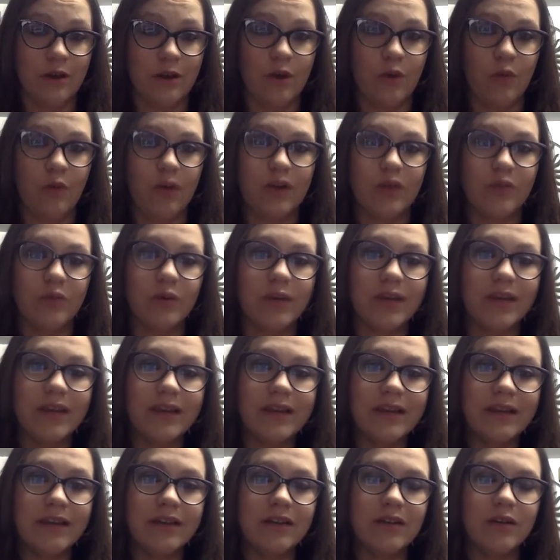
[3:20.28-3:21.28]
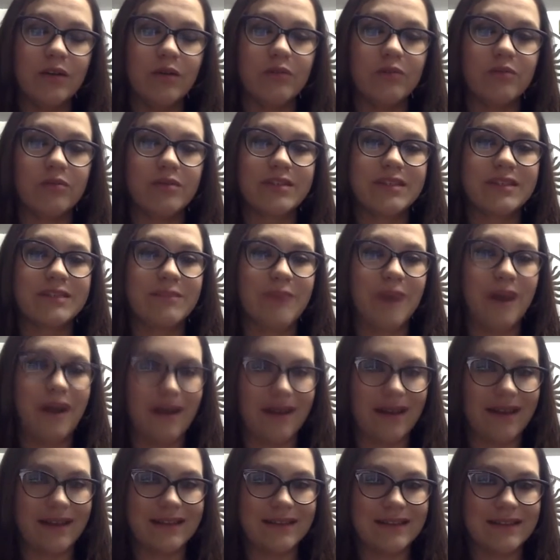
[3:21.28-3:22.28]
When we
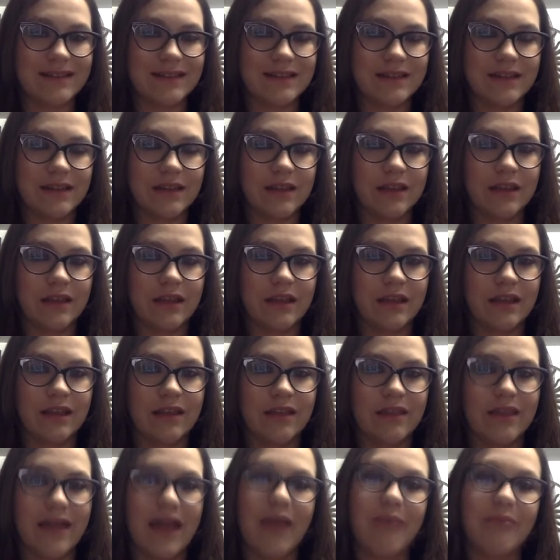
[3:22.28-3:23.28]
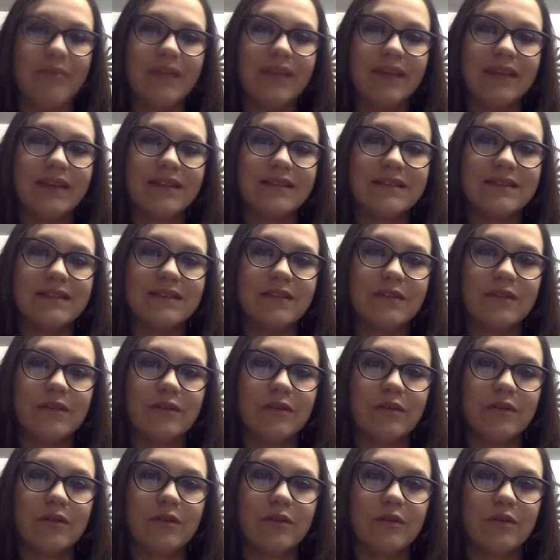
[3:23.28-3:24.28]
respond, that means
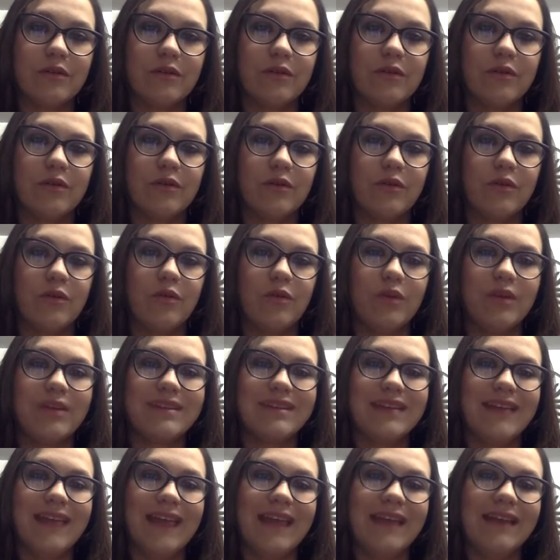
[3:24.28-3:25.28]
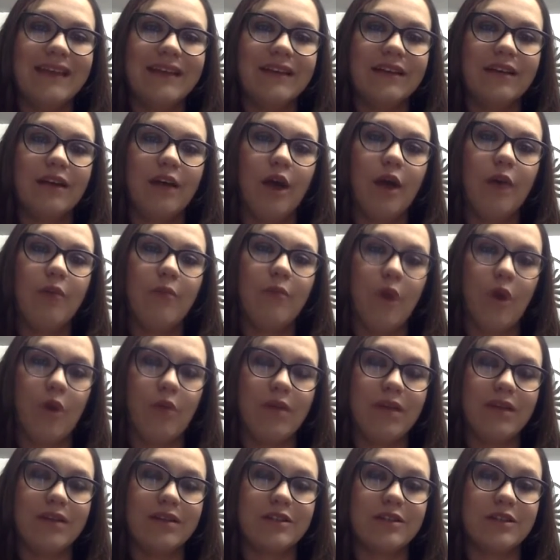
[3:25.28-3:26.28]
we take a
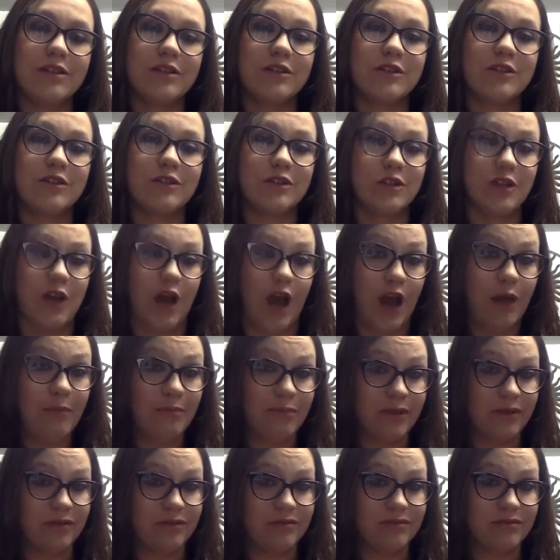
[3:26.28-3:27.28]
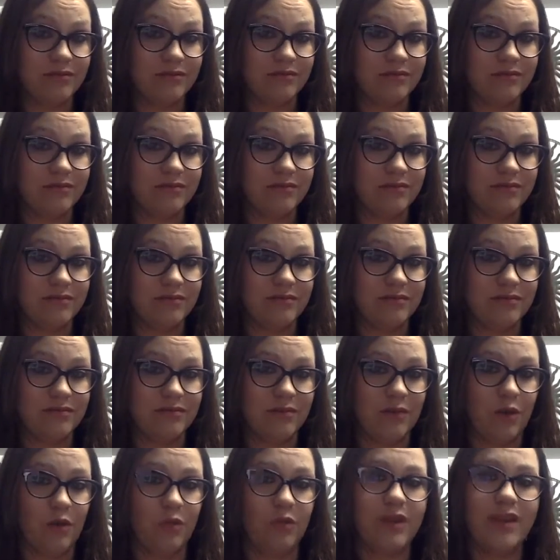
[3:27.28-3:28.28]
moment to stop,
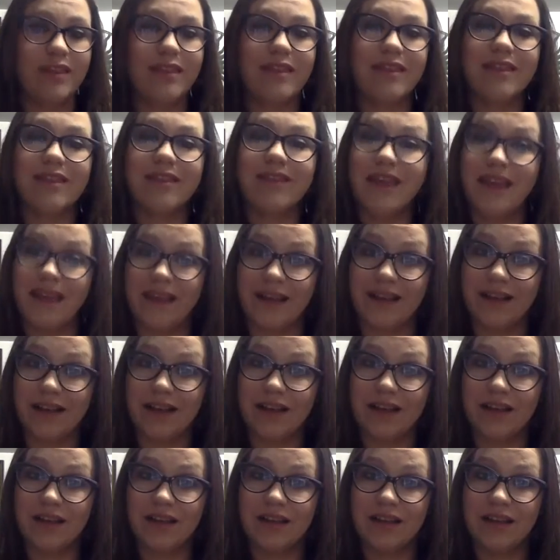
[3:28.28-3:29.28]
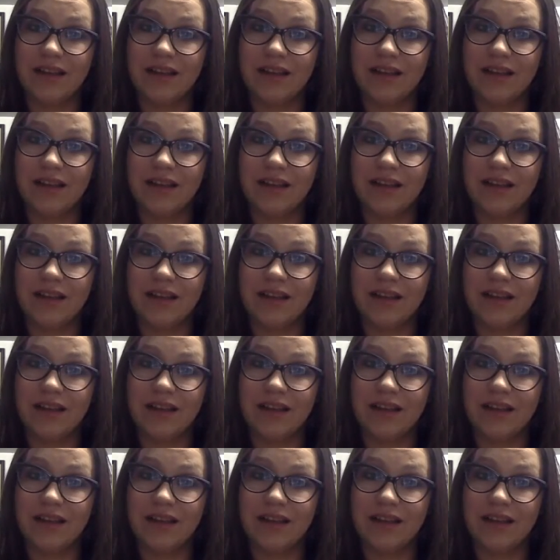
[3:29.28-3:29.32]
we think,